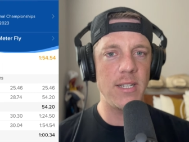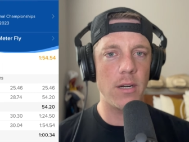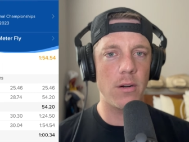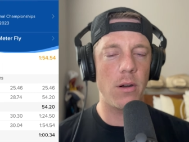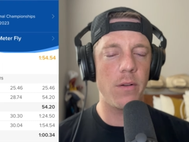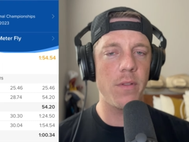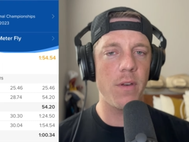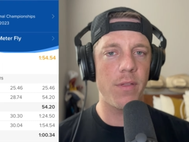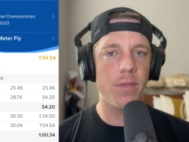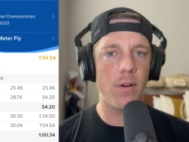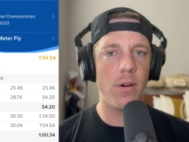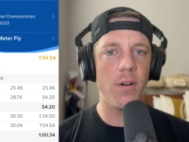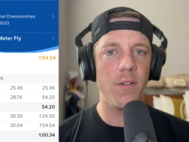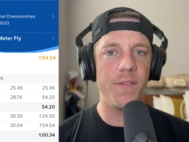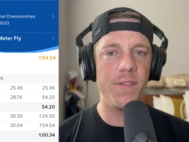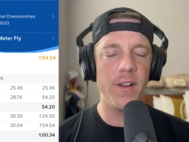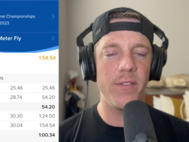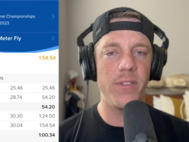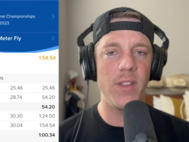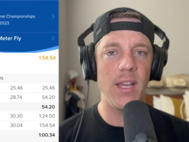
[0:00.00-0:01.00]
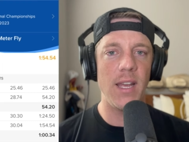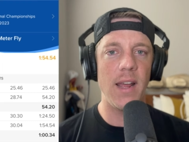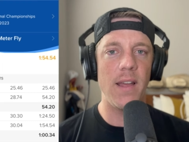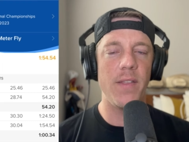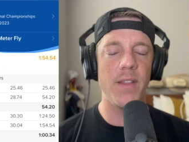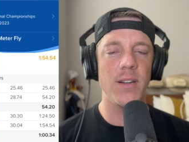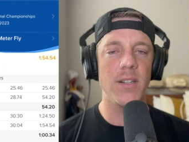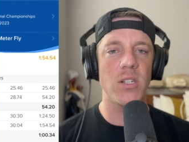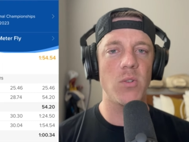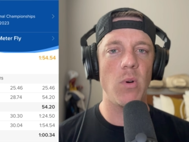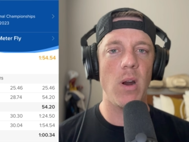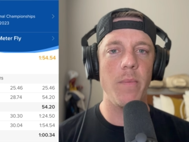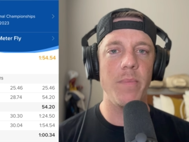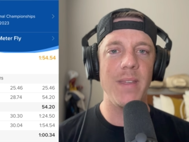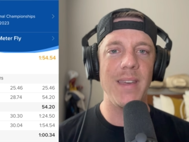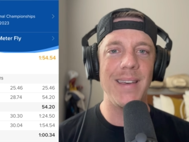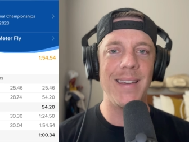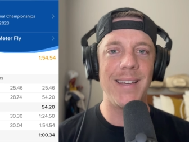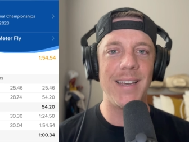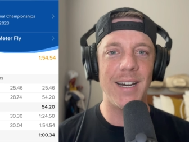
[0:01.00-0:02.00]
on the third 50 and then swam
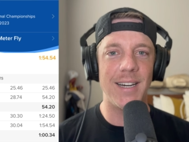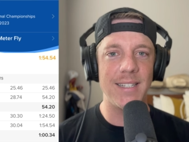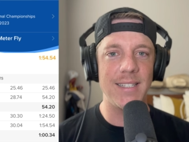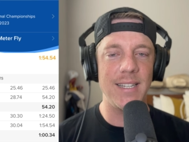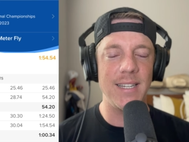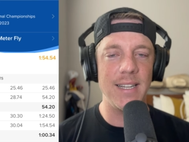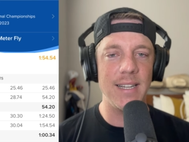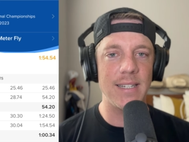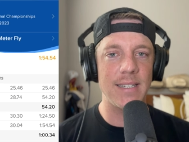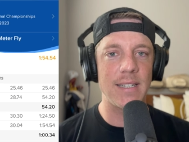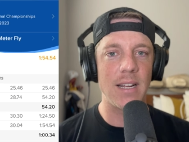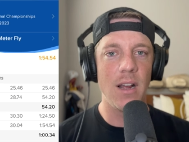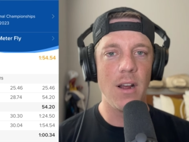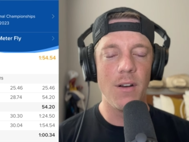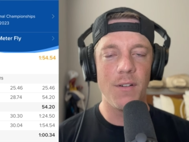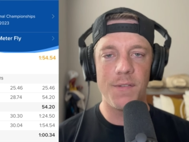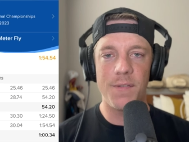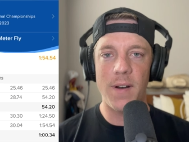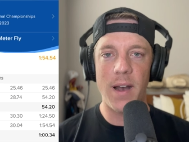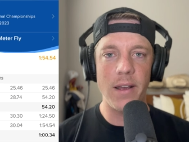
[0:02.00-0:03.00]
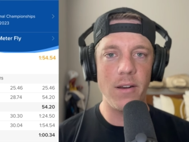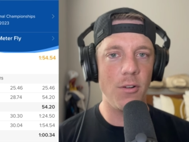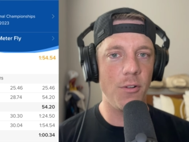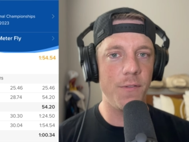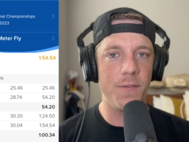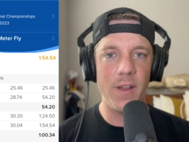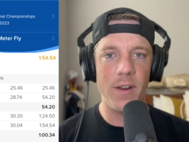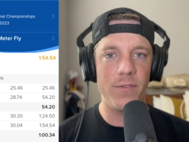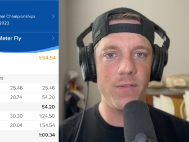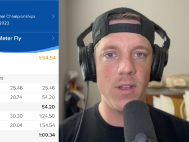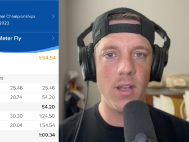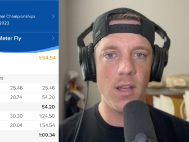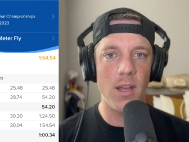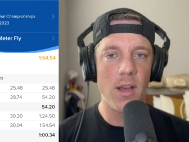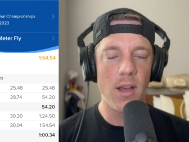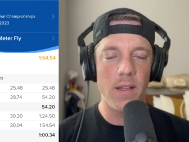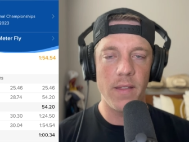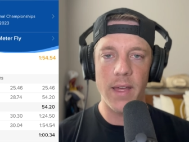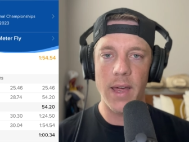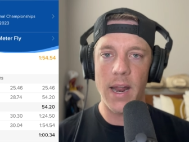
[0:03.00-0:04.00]
the gutsiest final 50
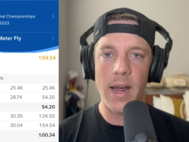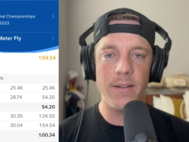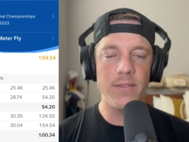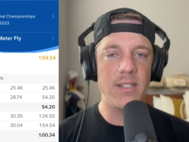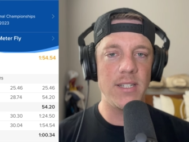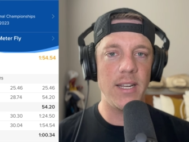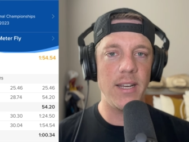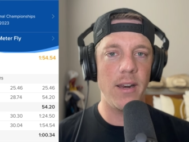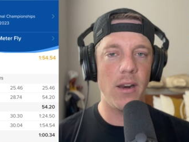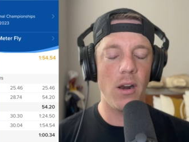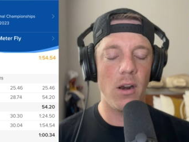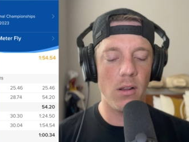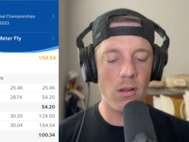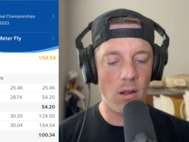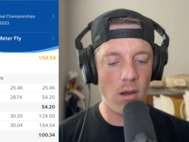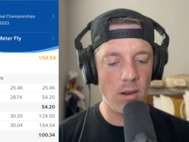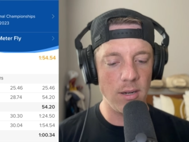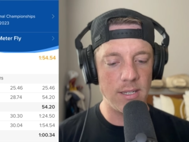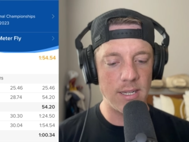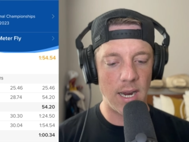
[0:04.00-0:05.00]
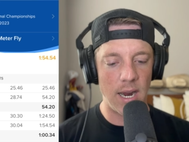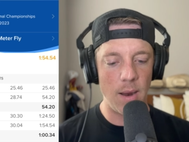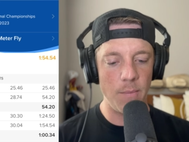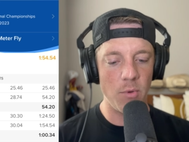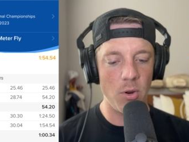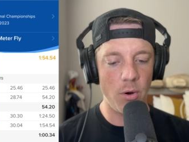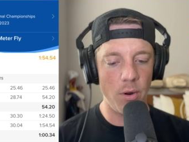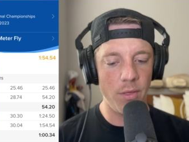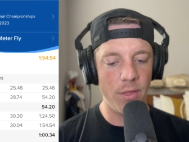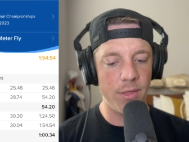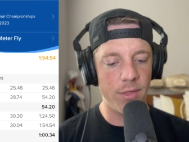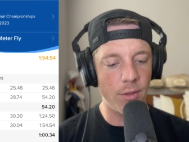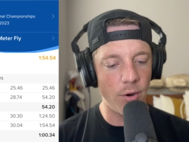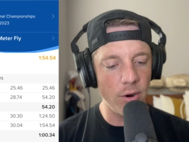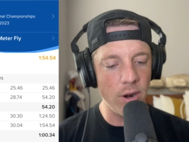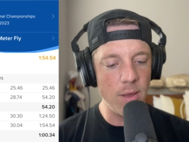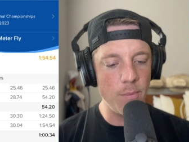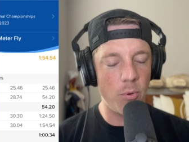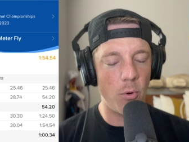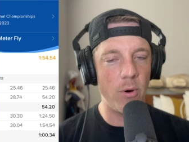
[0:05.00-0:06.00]
that I've seen in a long time going
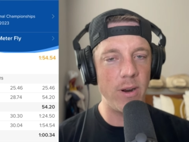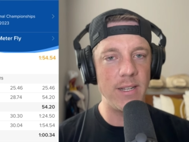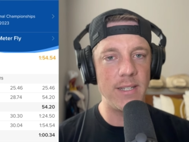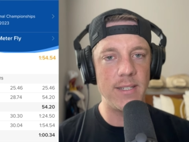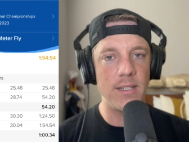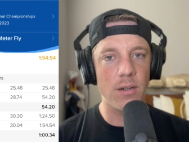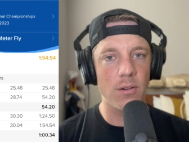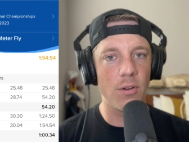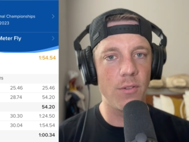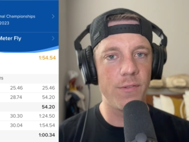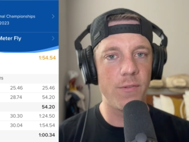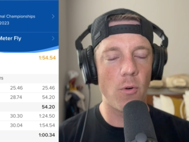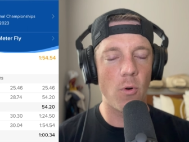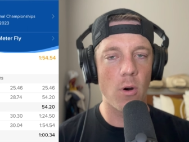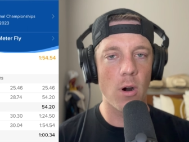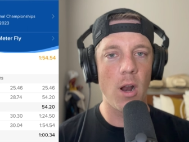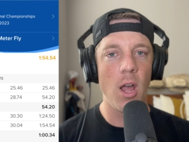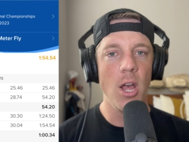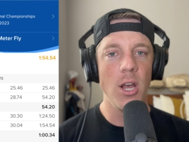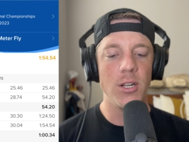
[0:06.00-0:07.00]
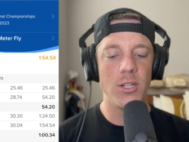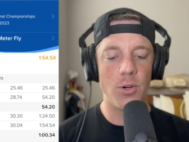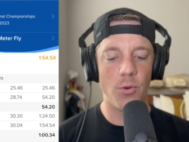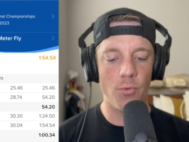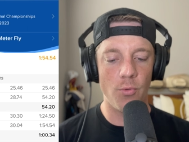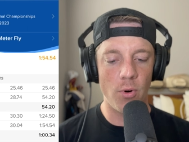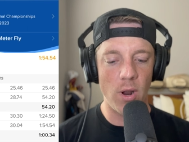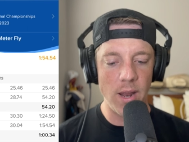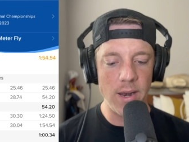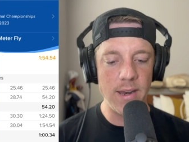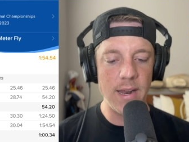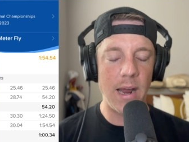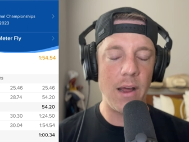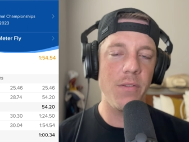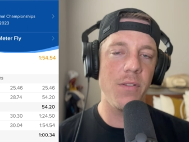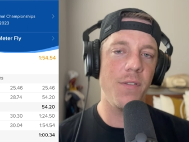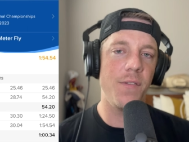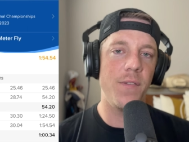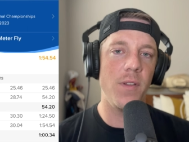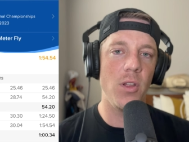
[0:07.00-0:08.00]
30.0 to run down
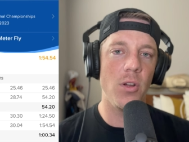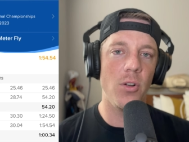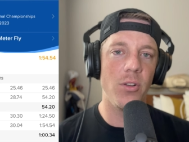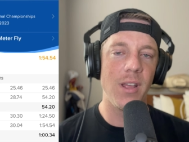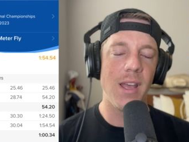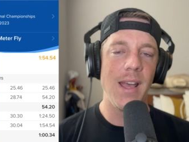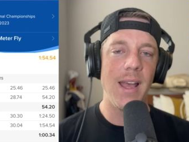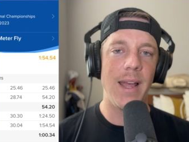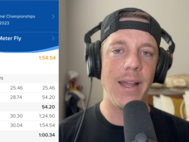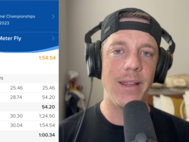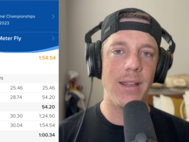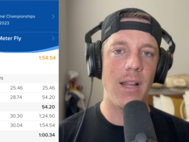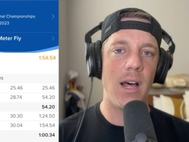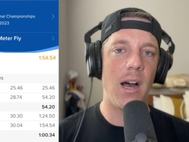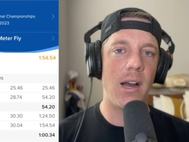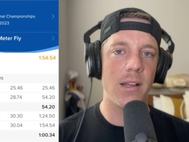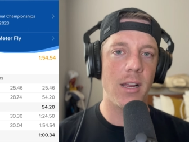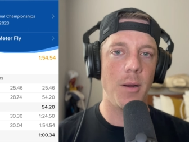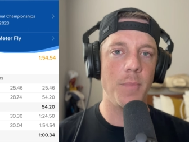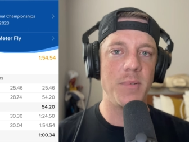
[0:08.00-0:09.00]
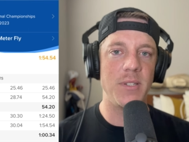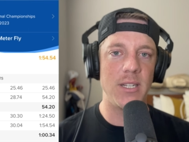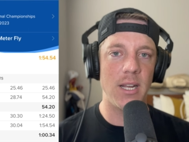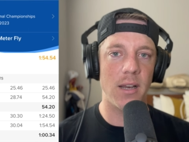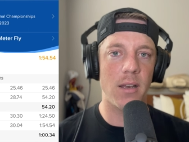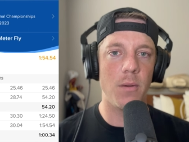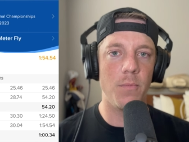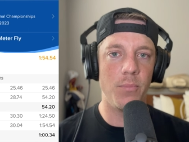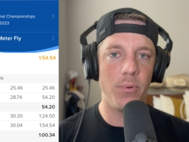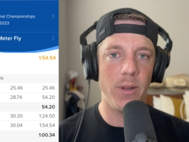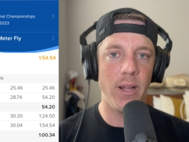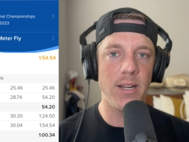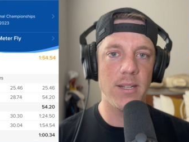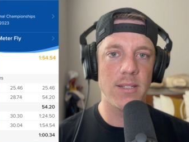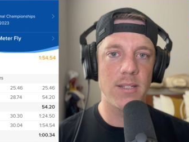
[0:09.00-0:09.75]
the field and lock up second place,